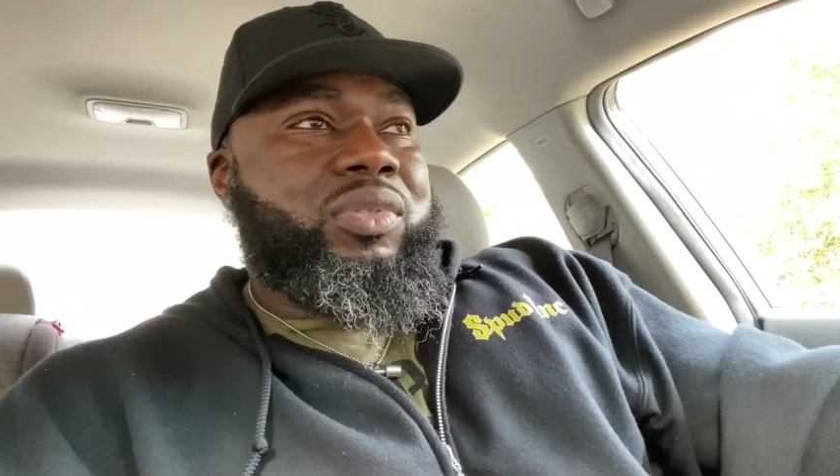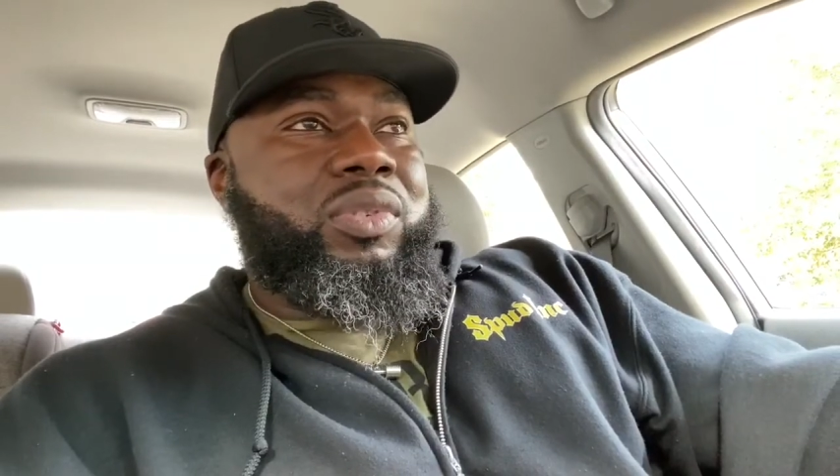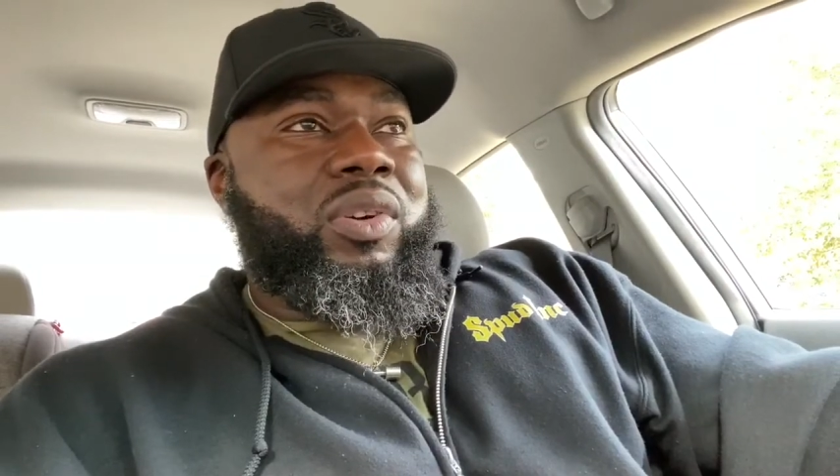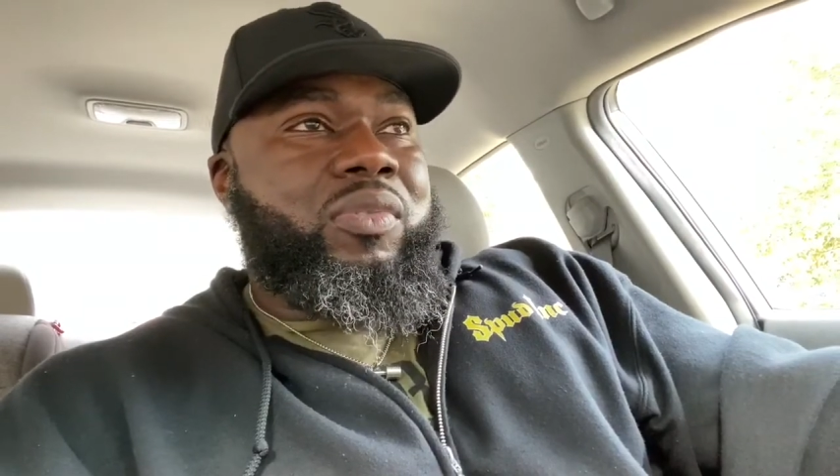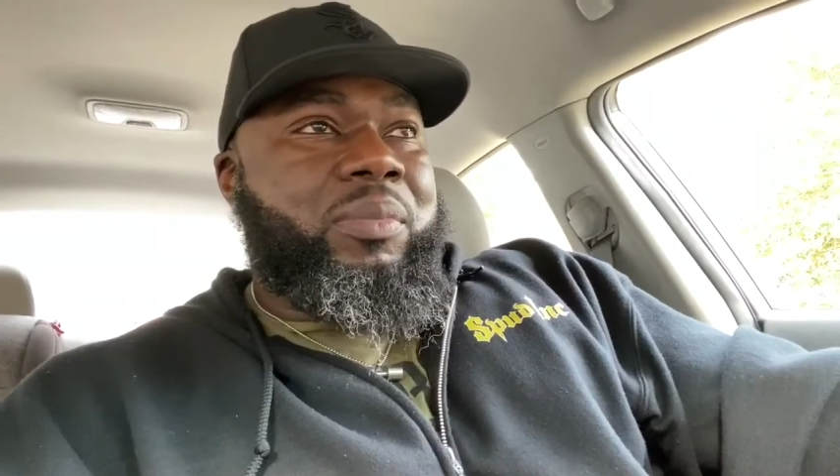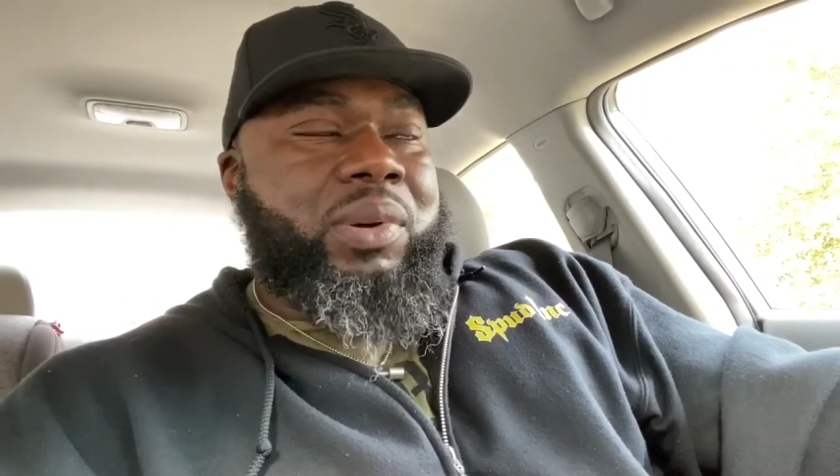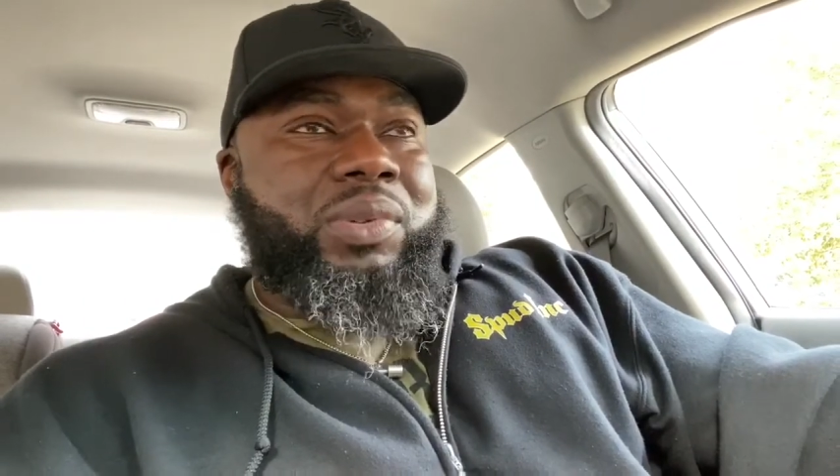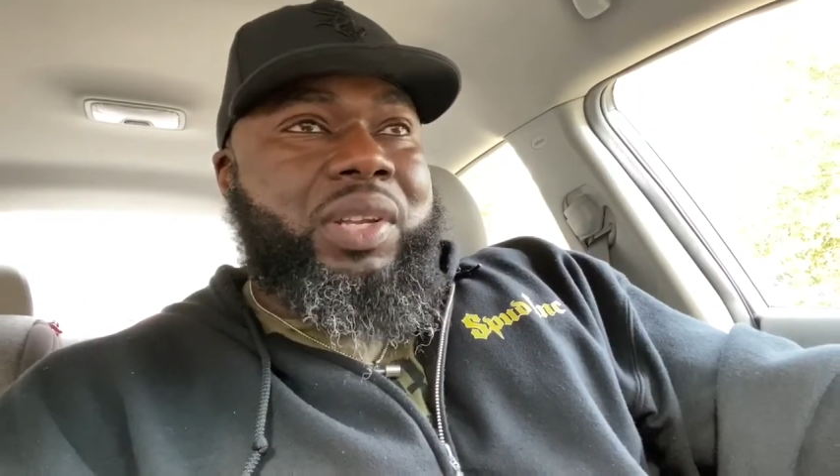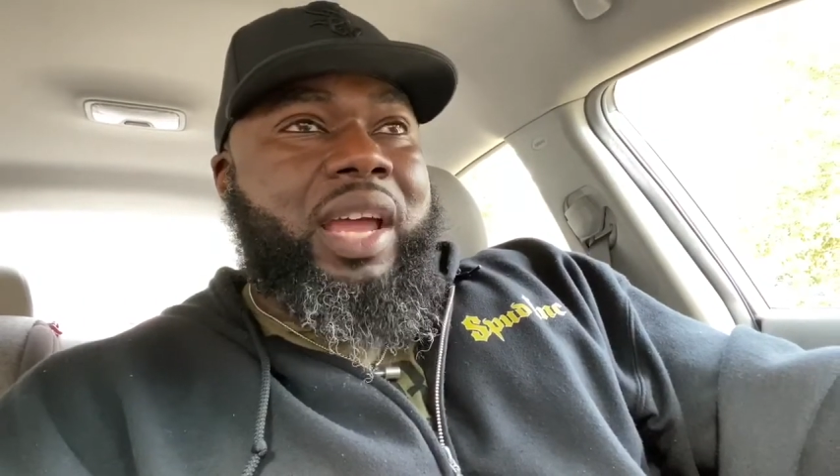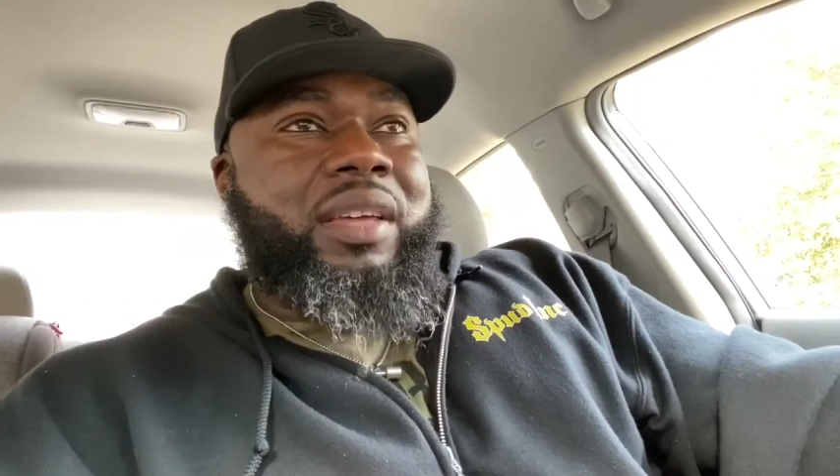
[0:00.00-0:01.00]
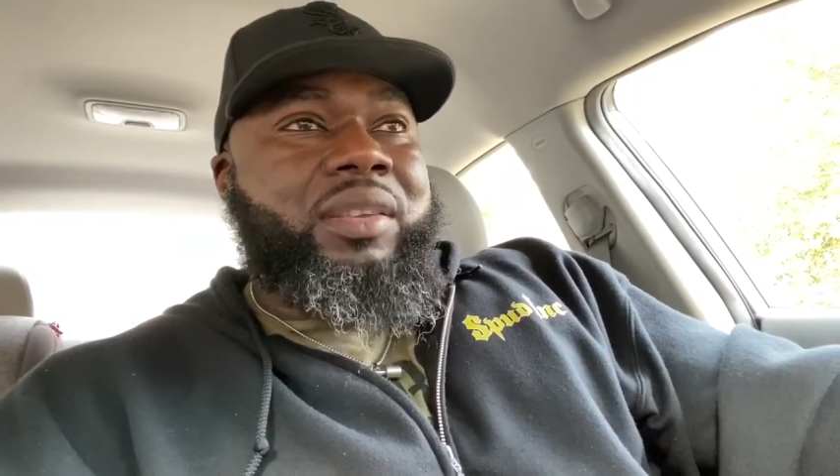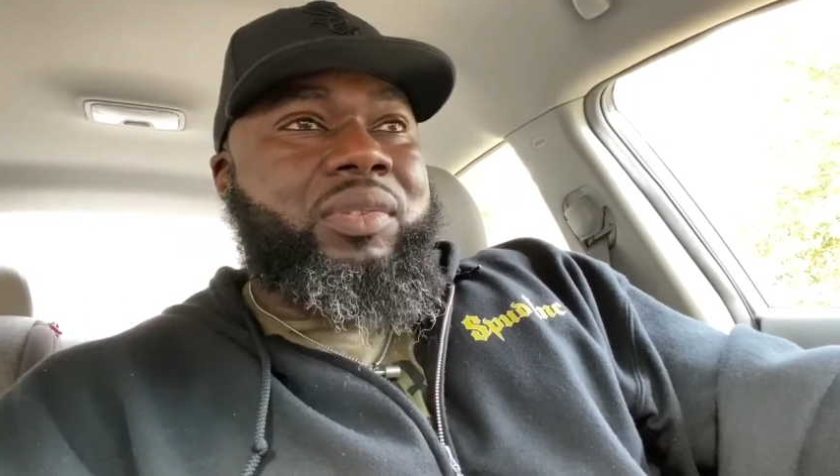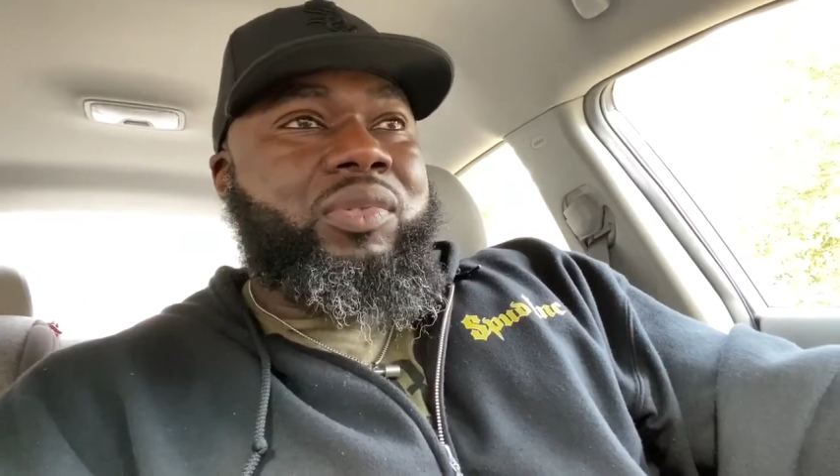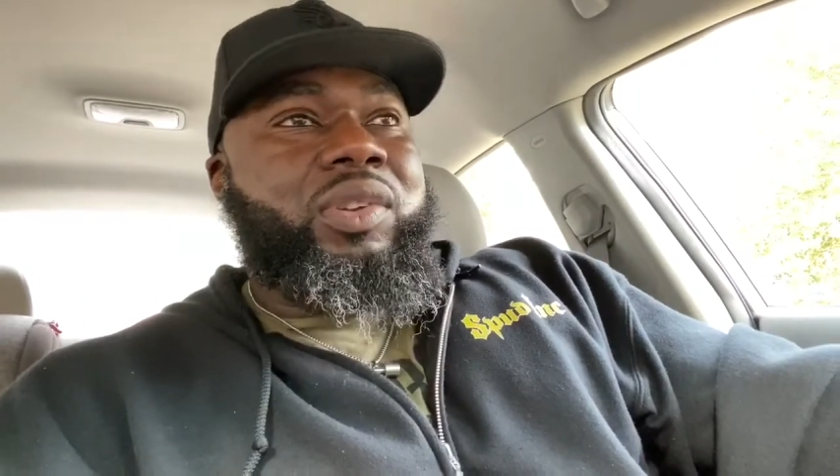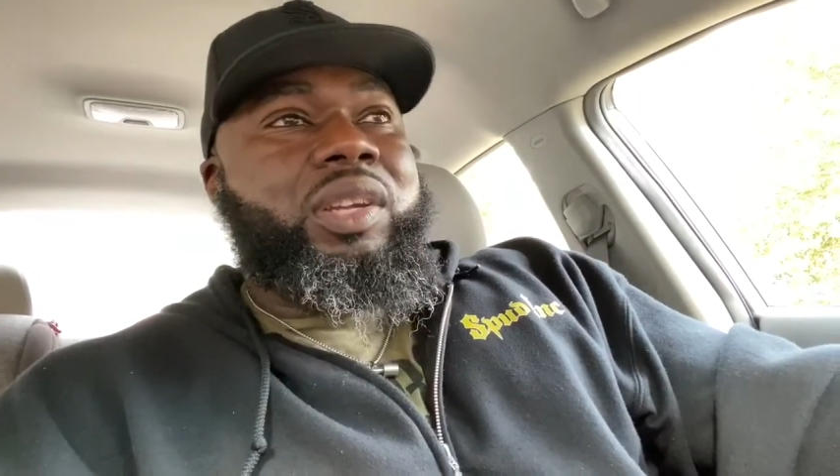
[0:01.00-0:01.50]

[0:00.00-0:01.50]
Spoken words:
you know, for most of the afternoon,